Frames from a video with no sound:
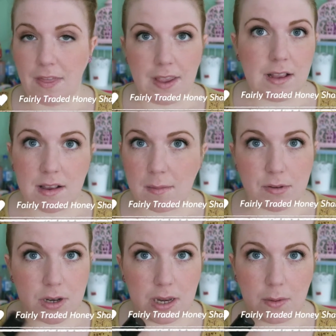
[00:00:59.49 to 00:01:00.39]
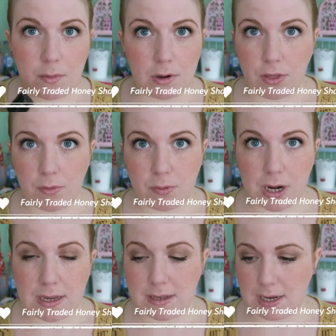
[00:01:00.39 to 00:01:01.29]
I think it's absolutely worth the
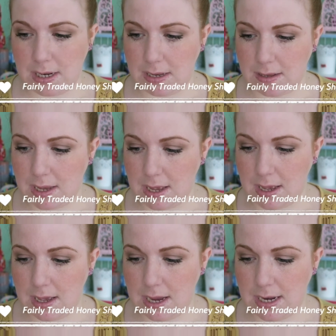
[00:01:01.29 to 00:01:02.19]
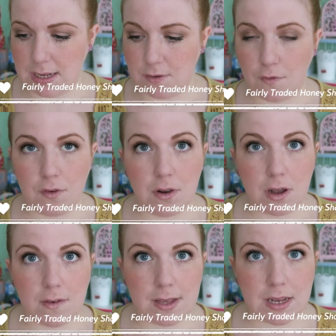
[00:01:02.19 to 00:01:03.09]
price it is. It is
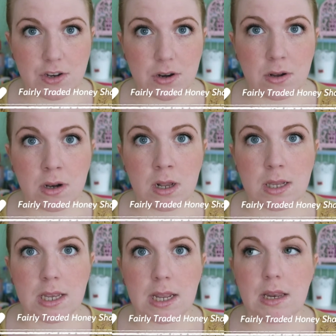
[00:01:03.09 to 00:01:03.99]
full of essential oils